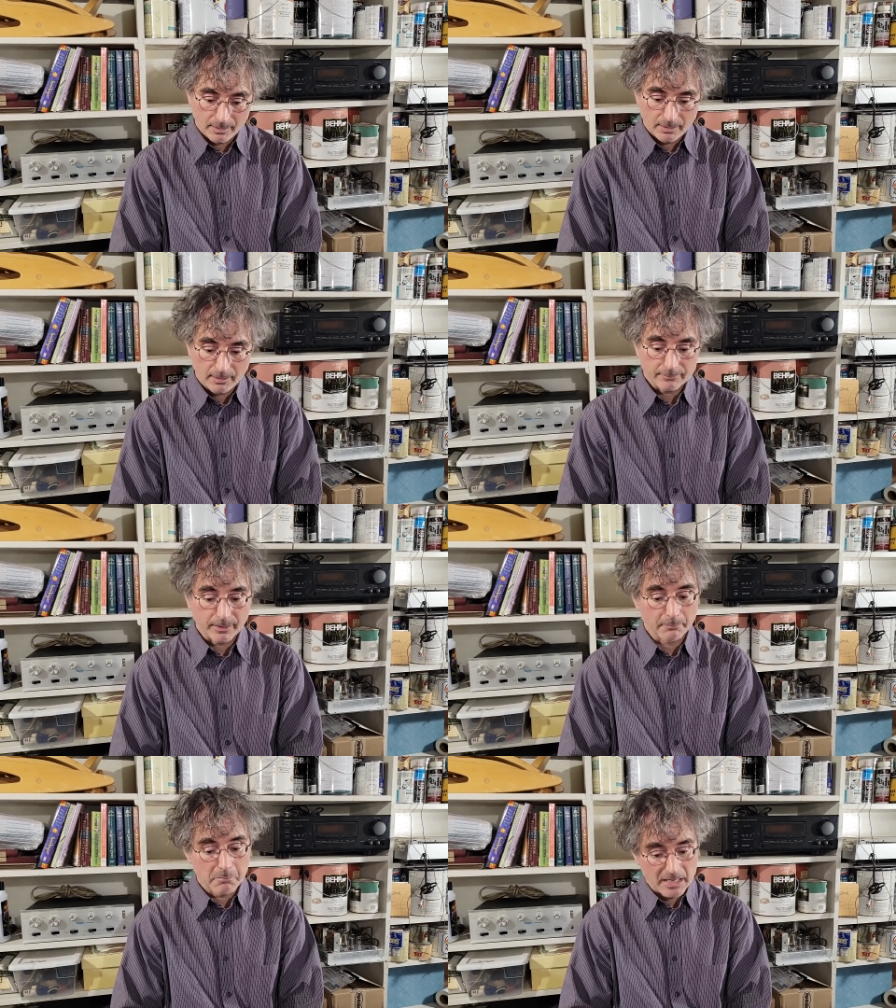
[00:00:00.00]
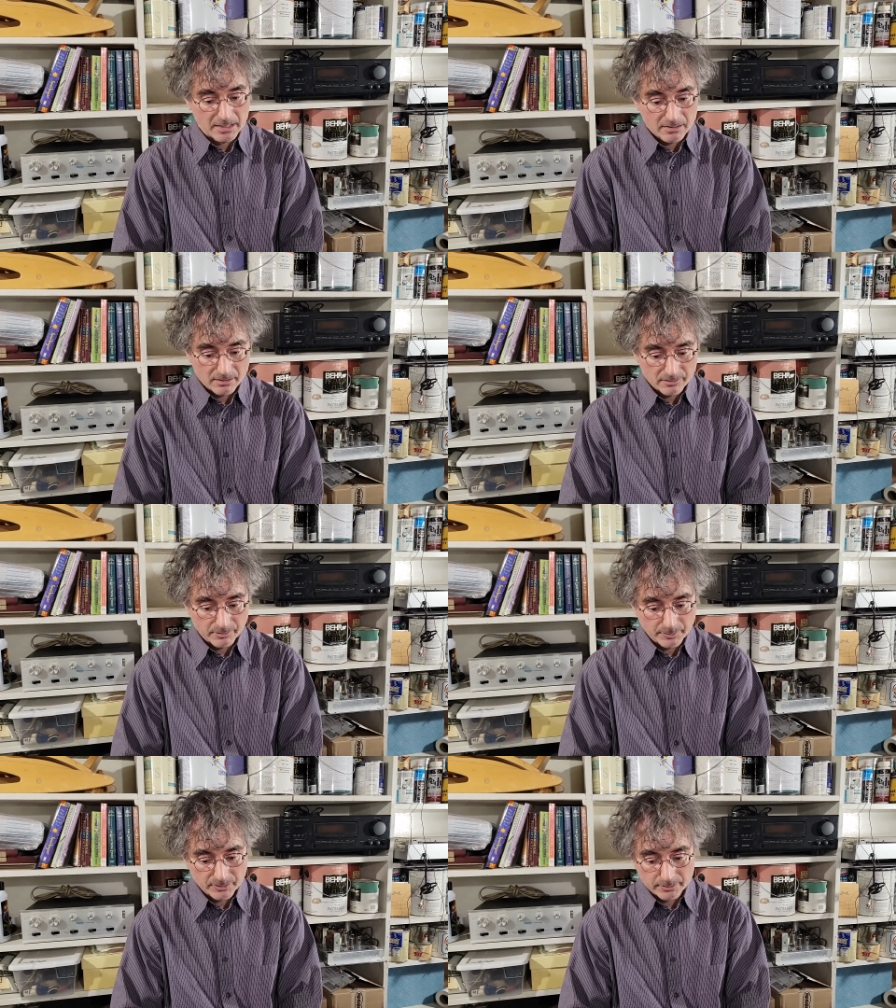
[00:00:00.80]
I've got a main
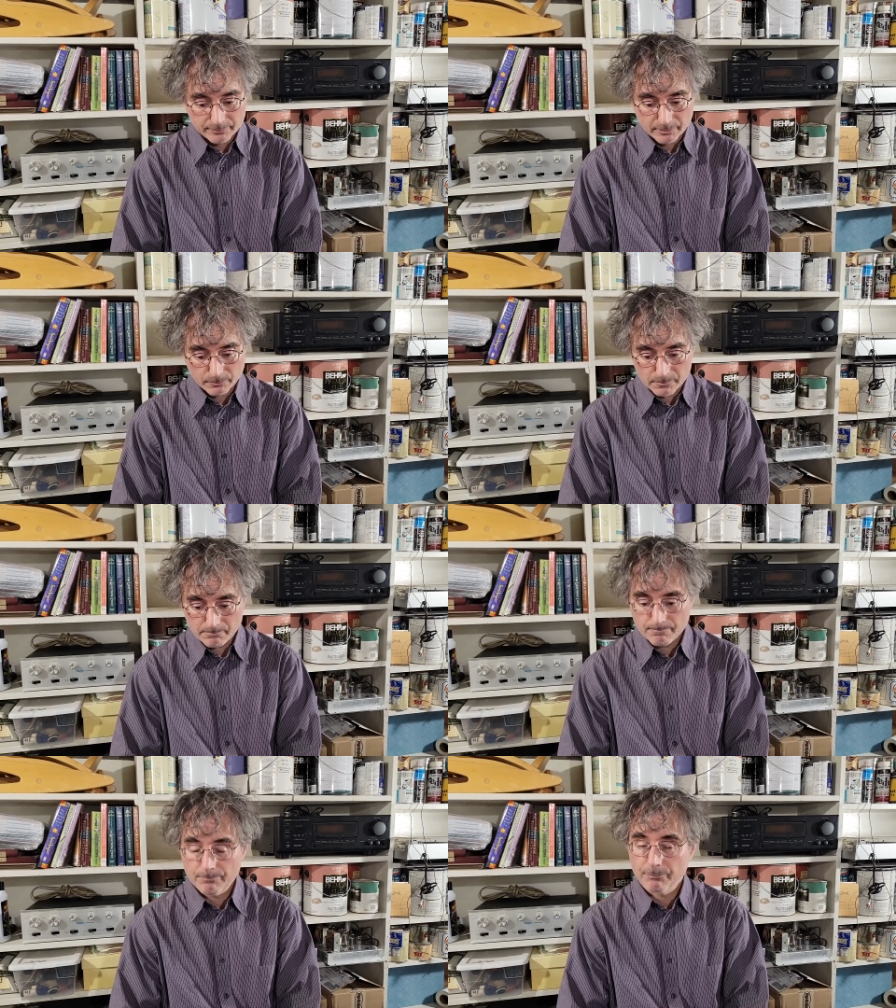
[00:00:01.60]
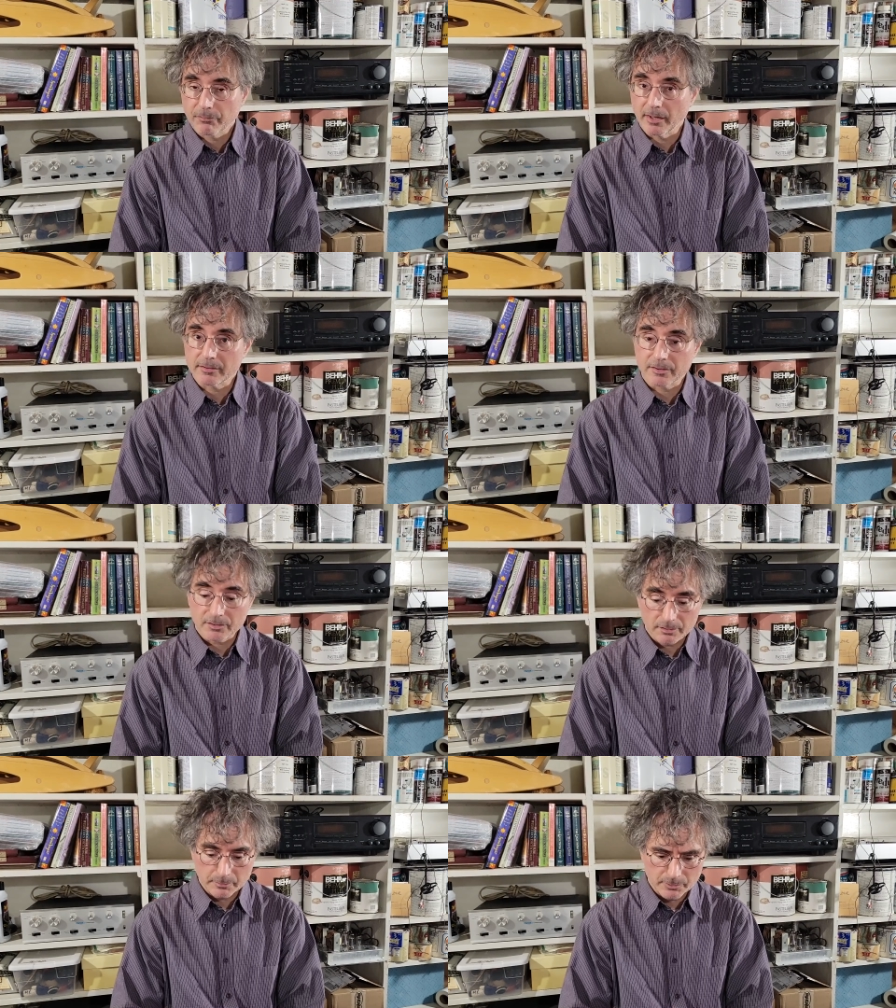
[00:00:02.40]
system in the living room. That
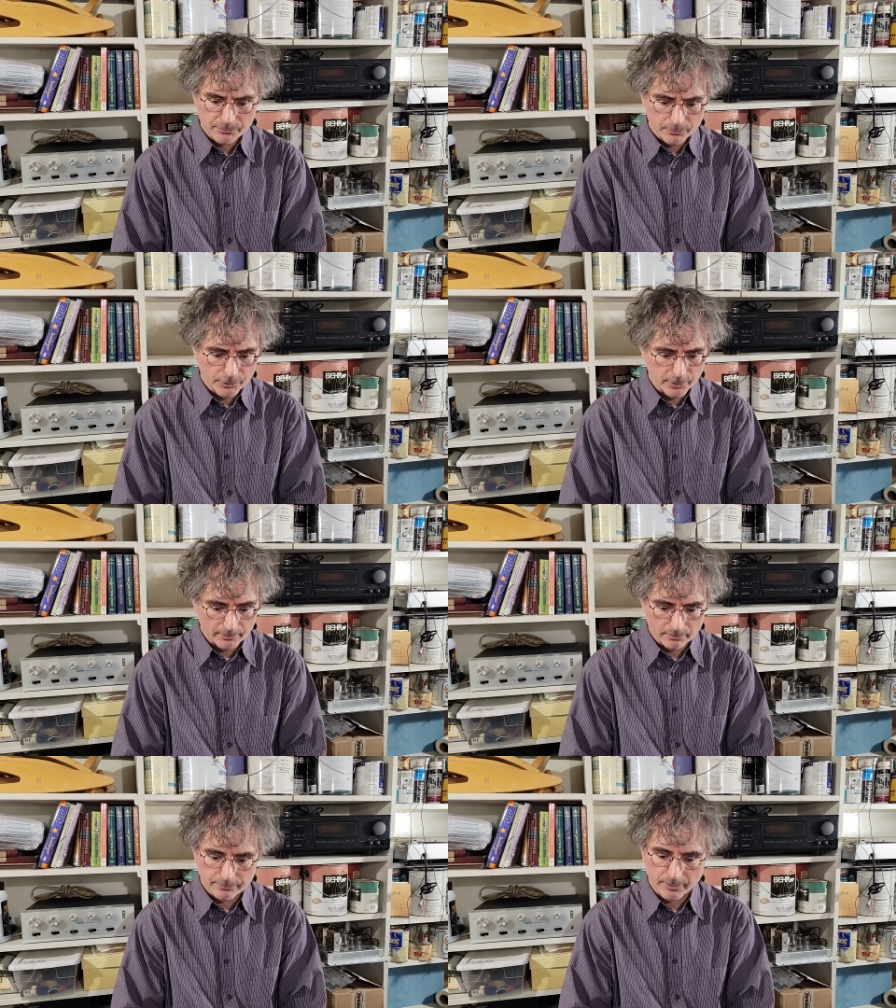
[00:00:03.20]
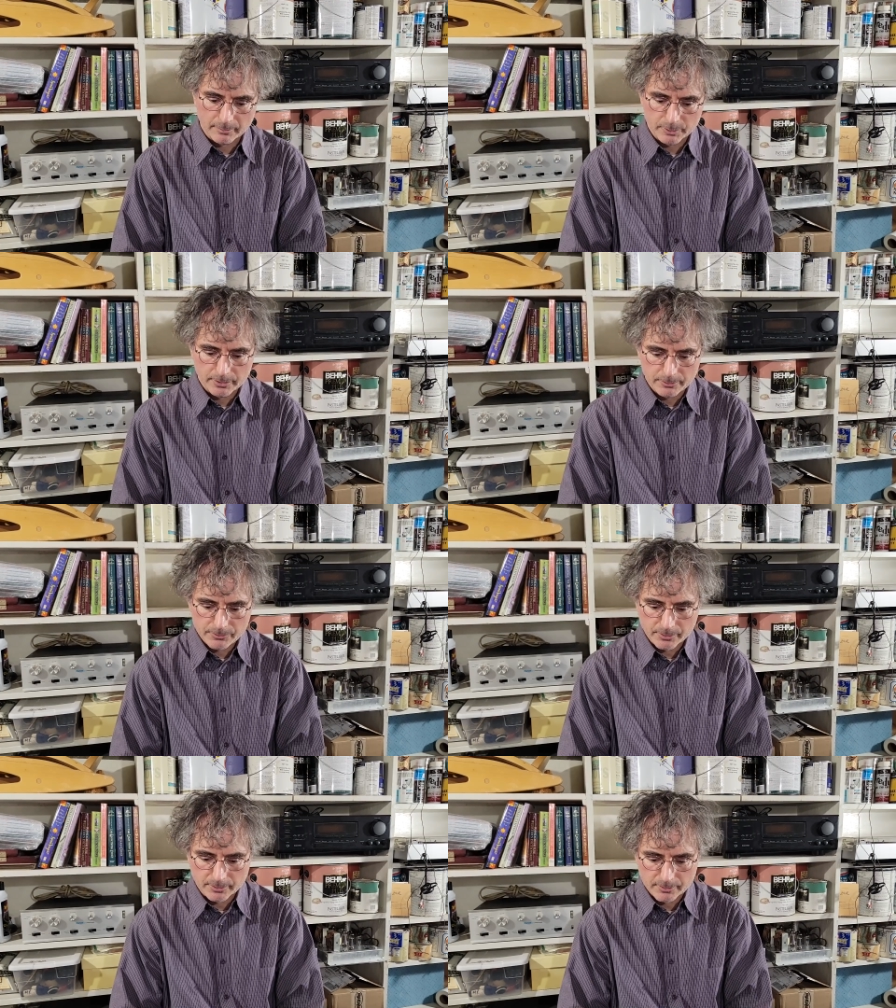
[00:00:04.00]
system is for general family
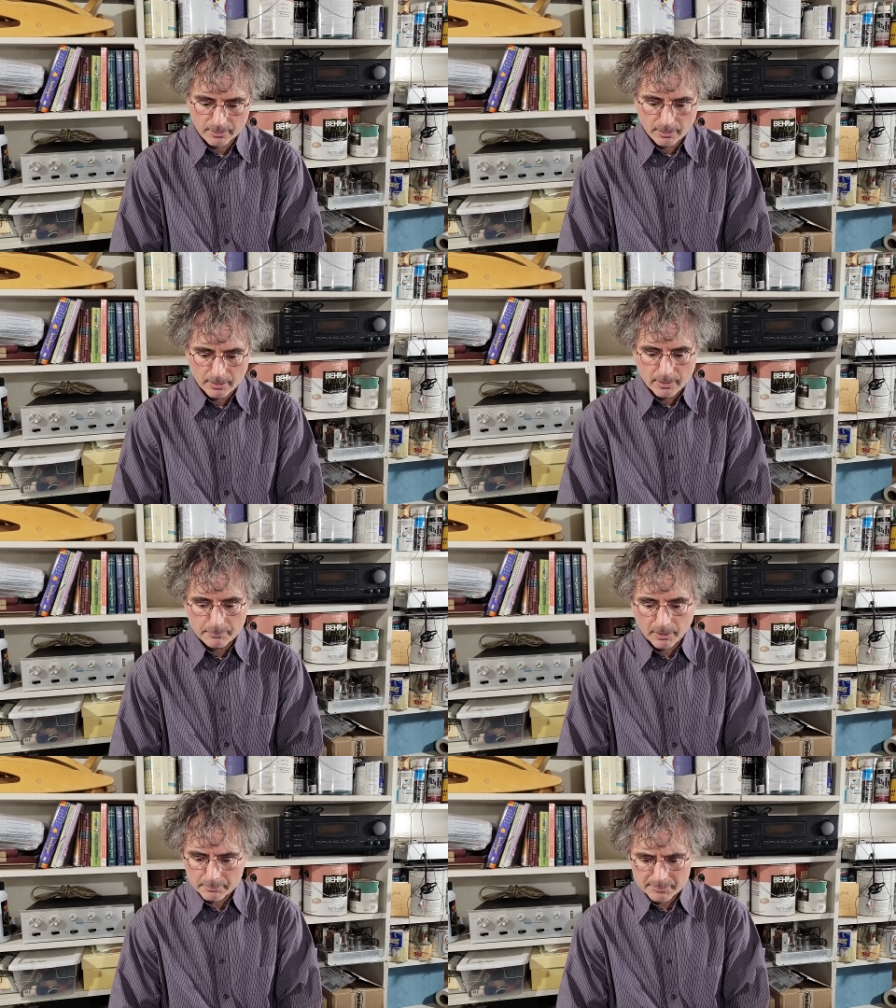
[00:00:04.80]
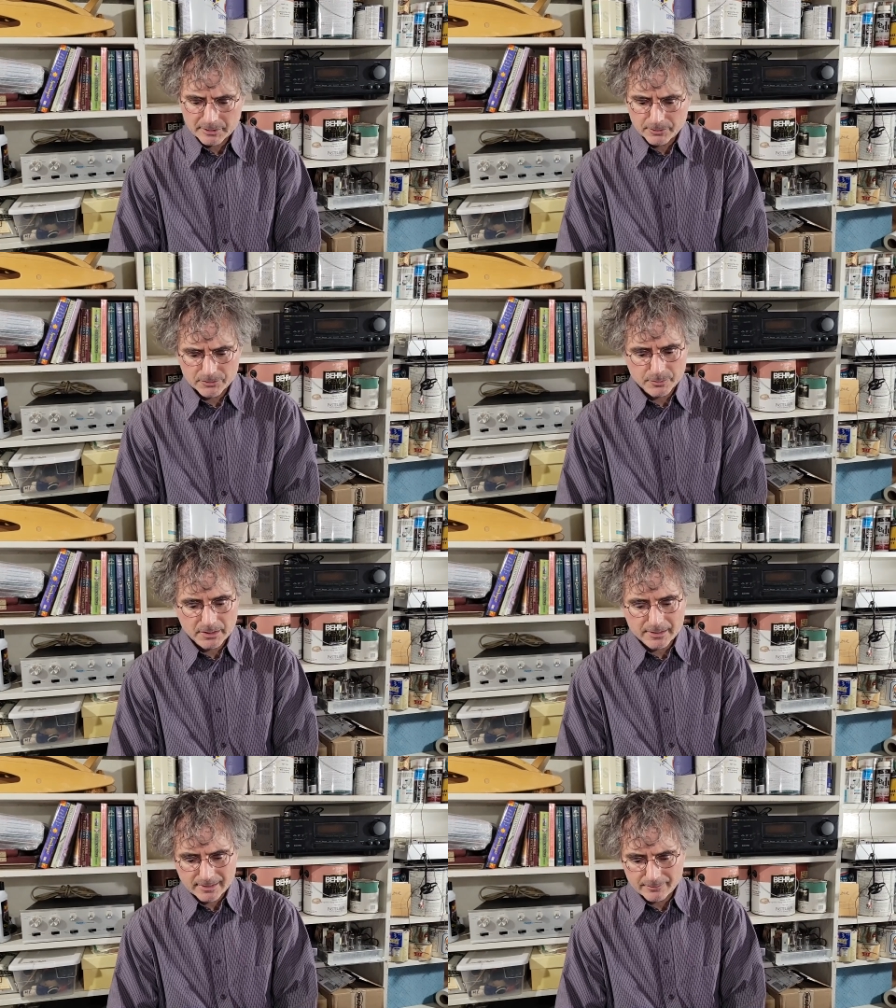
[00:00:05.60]
use and is probably used with
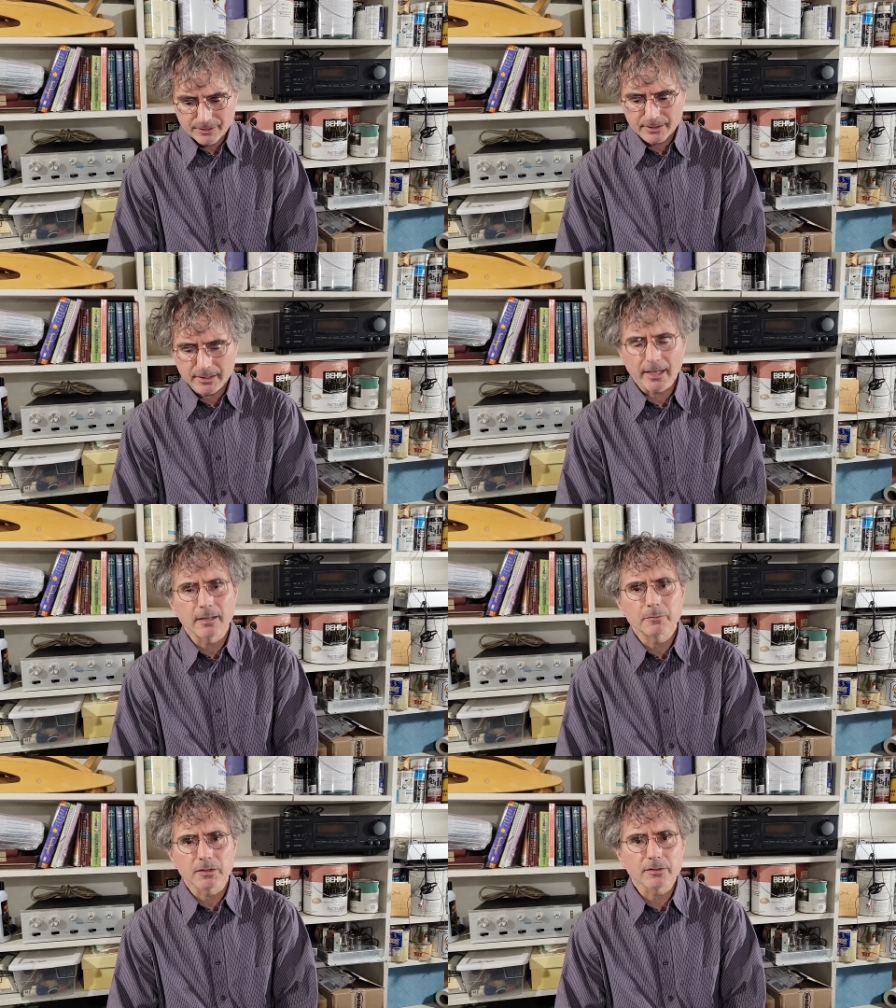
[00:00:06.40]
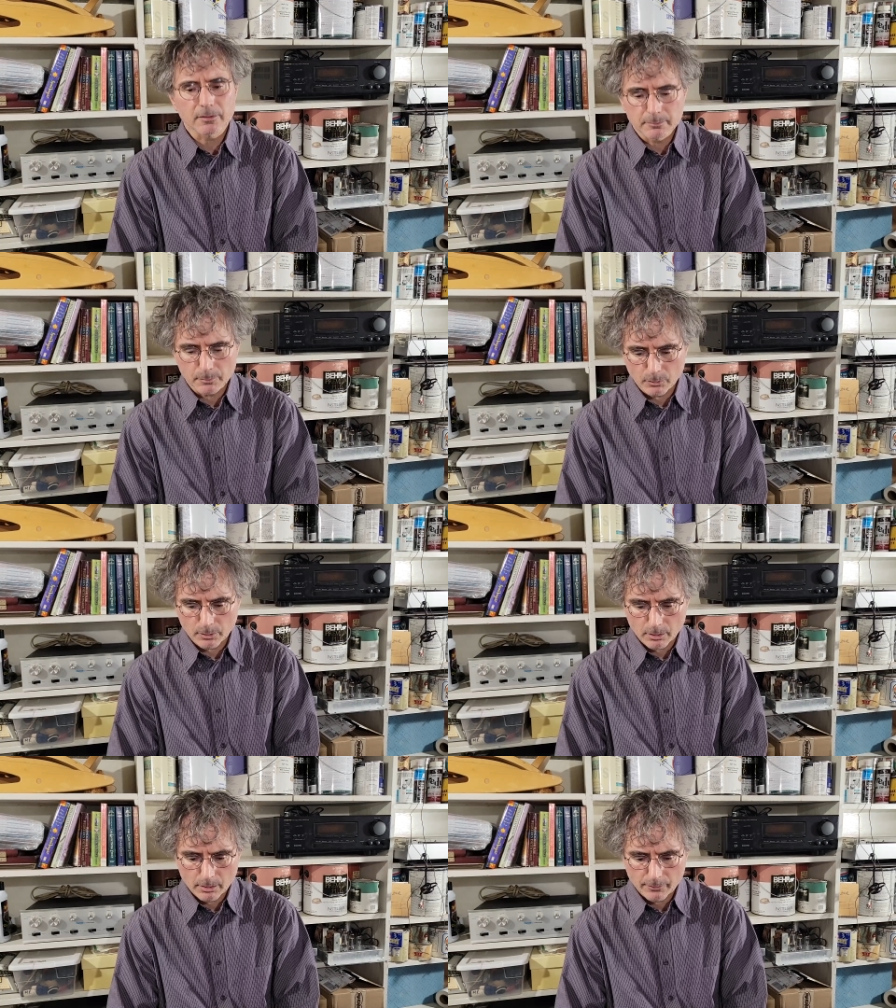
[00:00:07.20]
the TV and game system
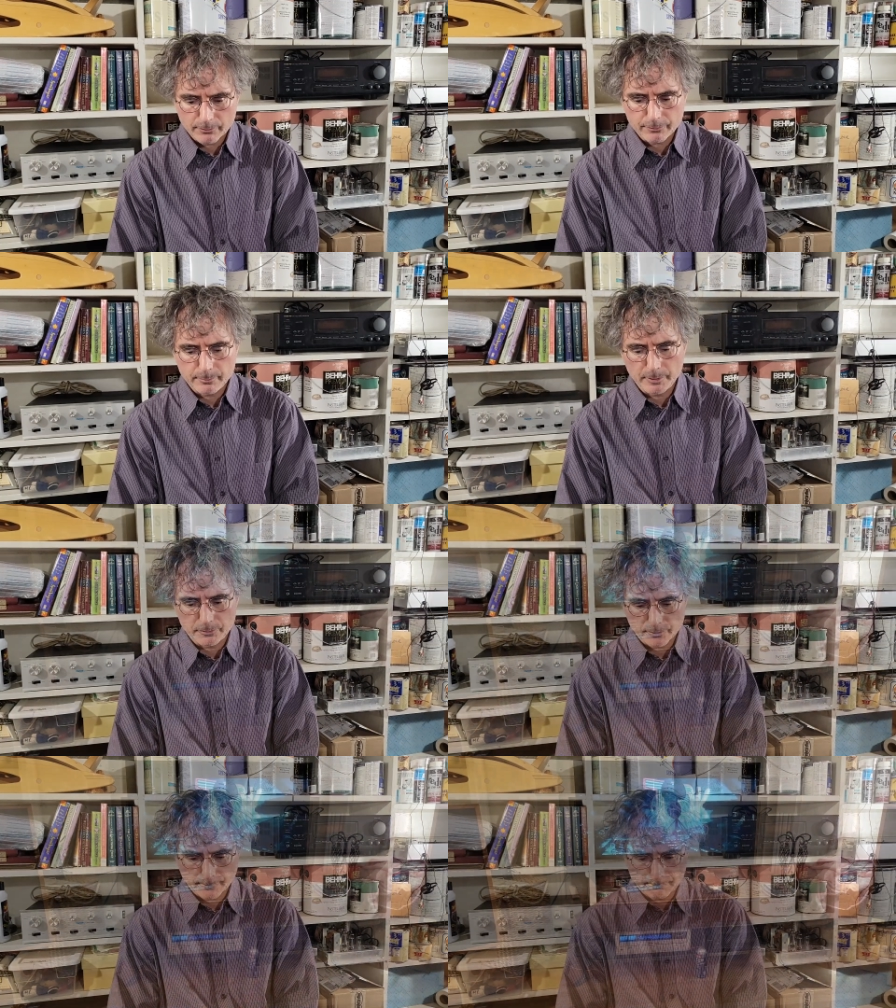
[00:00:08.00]
more than for music.